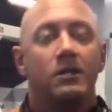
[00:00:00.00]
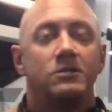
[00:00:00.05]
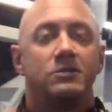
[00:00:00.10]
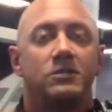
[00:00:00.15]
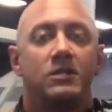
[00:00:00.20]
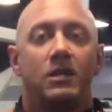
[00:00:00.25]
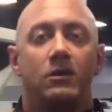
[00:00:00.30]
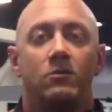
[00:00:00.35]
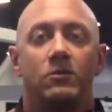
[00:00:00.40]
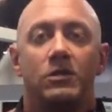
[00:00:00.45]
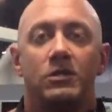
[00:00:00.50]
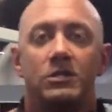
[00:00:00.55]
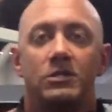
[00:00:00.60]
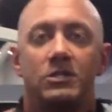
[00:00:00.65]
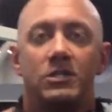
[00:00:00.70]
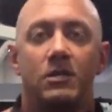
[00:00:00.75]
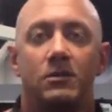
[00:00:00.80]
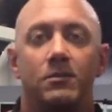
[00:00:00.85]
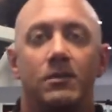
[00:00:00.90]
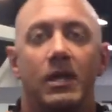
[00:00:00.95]
today we're in the
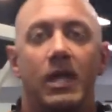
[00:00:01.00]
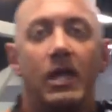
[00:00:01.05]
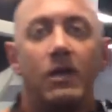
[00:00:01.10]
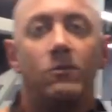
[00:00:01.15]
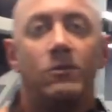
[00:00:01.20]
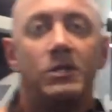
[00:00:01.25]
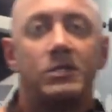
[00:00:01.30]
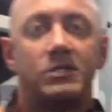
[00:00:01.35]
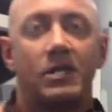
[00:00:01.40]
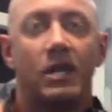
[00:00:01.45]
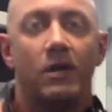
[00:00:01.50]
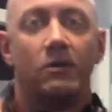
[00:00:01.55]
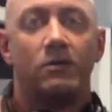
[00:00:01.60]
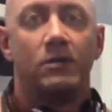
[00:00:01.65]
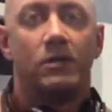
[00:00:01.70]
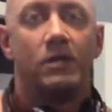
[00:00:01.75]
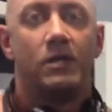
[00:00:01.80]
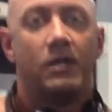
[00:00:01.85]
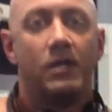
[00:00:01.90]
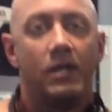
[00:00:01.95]
gym 8 weeks out,
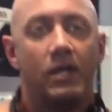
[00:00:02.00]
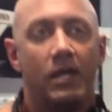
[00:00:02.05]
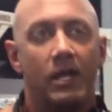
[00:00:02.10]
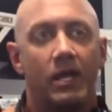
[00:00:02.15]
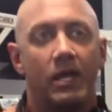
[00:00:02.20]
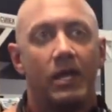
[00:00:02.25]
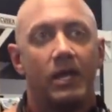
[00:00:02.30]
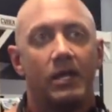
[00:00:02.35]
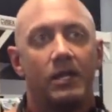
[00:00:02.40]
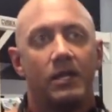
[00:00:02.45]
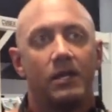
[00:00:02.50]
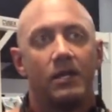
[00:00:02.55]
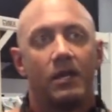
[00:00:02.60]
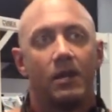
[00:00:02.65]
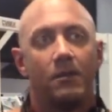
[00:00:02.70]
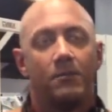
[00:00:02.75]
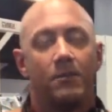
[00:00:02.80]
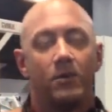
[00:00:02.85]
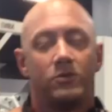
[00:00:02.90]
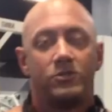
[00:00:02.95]
and
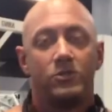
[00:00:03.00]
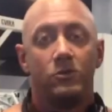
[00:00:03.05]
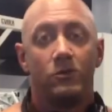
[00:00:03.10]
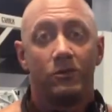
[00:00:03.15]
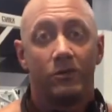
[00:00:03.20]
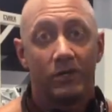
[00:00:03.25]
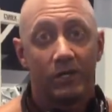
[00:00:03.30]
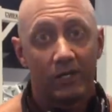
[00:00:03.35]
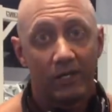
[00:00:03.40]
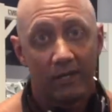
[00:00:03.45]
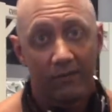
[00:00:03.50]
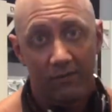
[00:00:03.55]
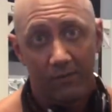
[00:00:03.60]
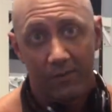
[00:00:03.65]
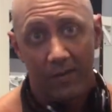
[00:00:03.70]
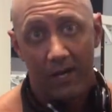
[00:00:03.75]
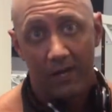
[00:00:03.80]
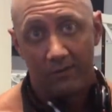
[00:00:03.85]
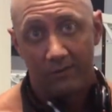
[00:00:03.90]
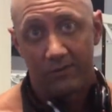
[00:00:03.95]
I'm 211
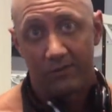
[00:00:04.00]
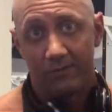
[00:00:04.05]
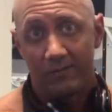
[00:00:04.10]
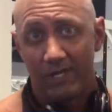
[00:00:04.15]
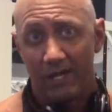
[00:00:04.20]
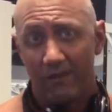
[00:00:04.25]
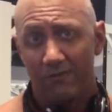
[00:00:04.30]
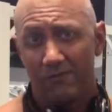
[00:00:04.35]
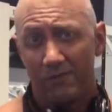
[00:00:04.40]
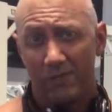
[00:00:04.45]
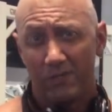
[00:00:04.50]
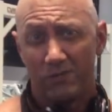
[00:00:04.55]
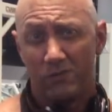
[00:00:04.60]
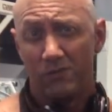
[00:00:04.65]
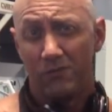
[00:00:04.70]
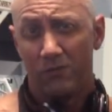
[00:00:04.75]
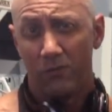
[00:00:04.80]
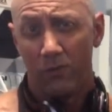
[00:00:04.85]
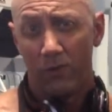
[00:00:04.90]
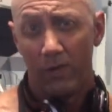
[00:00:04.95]
pounds. So I'm down from like
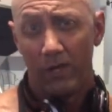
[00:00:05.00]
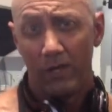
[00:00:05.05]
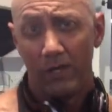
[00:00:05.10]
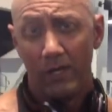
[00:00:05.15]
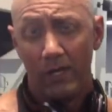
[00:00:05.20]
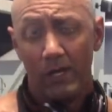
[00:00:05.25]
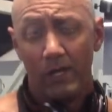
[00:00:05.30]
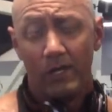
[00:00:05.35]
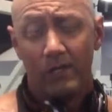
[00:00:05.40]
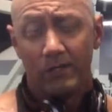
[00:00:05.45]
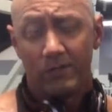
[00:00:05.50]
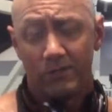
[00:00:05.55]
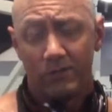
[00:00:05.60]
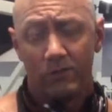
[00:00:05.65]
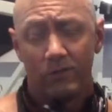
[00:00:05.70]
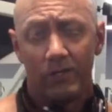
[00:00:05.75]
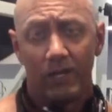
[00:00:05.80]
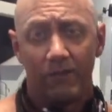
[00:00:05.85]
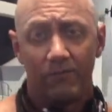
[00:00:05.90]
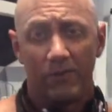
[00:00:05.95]
240 to
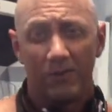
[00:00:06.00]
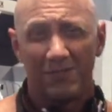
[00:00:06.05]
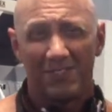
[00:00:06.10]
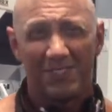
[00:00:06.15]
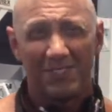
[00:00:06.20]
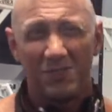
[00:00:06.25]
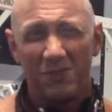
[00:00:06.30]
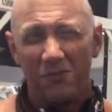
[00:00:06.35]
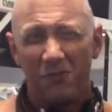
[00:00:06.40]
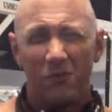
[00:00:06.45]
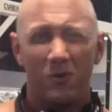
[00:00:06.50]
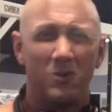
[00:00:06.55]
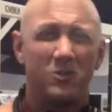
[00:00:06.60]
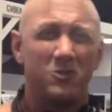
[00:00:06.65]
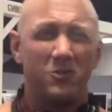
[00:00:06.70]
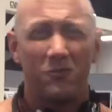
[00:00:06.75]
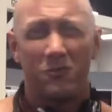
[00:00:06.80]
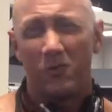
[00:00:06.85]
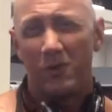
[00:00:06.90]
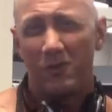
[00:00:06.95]
211. I was like 240,
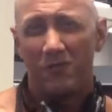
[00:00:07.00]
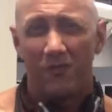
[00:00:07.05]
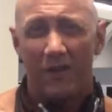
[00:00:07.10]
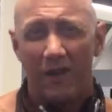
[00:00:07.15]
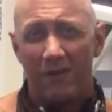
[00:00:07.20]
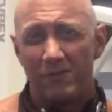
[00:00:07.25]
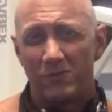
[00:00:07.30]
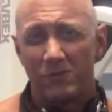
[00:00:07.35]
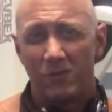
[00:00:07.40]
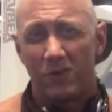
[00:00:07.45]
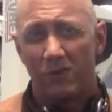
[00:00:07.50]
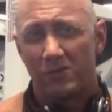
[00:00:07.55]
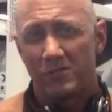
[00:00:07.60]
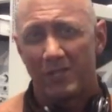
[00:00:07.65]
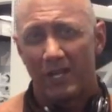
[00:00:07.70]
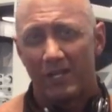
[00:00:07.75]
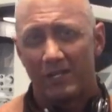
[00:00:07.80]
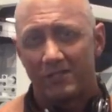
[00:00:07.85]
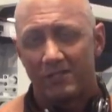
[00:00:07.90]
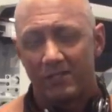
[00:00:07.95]
245 is where I was
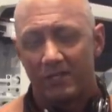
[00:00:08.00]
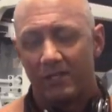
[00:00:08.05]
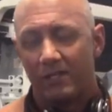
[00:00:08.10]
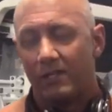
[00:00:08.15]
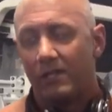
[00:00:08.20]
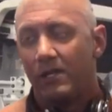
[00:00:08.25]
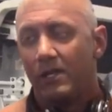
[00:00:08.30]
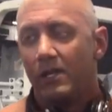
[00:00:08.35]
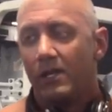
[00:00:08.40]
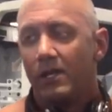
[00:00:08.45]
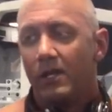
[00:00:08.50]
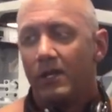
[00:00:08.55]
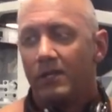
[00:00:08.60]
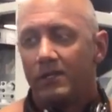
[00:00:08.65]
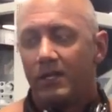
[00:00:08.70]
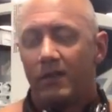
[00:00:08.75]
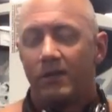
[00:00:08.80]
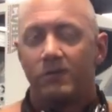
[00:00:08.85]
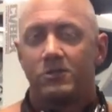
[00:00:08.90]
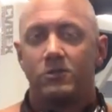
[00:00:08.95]
kind of sitting.
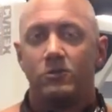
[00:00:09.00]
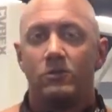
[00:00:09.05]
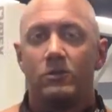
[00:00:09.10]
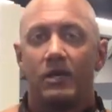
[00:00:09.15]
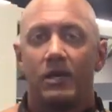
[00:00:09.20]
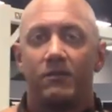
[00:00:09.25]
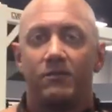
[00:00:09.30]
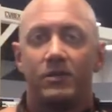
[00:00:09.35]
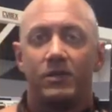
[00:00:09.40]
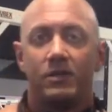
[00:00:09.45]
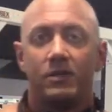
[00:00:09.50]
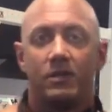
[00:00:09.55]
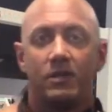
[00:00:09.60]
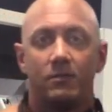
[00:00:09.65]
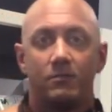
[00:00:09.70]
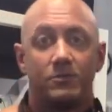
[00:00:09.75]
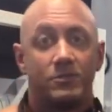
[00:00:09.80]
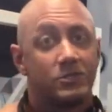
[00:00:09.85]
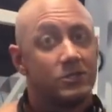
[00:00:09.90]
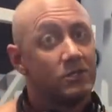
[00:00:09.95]
Down to 211, and
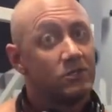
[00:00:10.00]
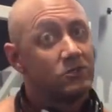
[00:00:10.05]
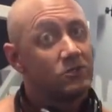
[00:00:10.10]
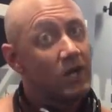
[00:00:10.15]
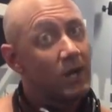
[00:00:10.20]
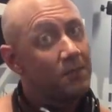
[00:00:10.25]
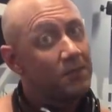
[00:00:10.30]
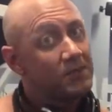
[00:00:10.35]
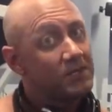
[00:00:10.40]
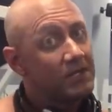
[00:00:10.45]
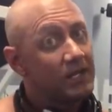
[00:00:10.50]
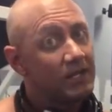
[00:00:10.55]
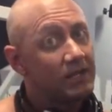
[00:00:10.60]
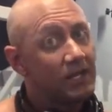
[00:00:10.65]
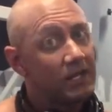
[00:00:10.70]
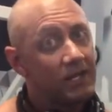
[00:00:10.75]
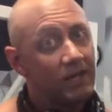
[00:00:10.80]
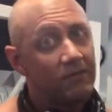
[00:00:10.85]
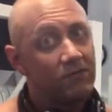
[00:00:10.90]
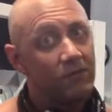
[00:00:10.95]
I'm still dropping to that
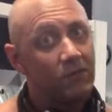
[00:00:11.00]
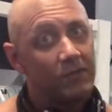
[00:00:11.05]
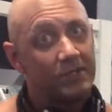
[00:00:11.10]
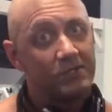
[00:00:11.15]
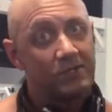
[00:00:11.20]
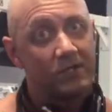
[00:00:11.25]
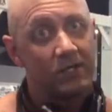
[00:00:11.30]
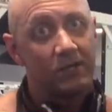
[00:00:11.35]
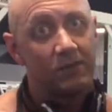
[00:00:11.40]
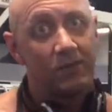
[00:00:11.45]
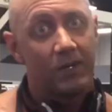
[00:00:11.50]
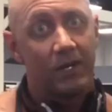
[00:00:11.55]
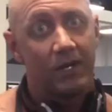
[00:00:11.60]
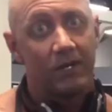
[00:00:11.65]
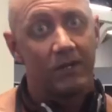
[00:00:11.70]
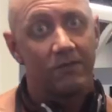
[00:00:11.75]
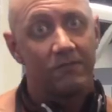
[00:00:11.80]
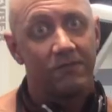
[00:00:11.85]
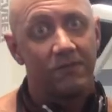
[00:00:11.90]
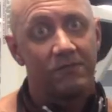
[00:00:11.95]
light heavyweight, so I got about
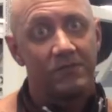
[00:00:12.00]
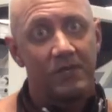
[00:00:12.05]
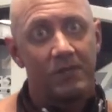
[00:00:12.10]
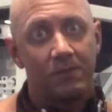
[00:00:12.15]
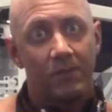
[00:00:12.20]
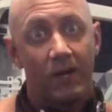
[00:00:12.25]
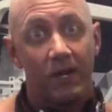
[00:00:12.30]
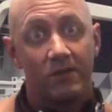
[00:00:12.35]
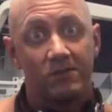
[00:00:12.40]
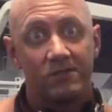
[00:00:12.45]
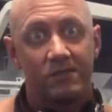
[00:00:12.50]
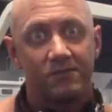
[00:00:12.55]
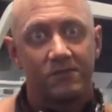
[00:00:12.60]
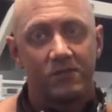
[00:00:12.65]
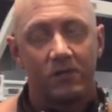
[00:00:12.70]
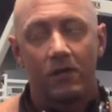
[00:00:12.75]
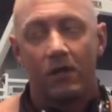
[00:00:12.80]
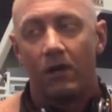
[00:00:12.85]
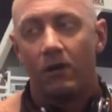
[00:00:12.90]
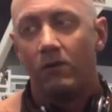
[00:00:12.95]
another 15 pounds left
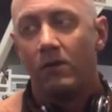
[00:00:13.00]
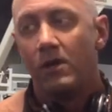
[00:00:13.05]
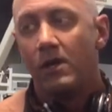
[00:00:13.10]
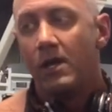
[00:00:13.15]
to go.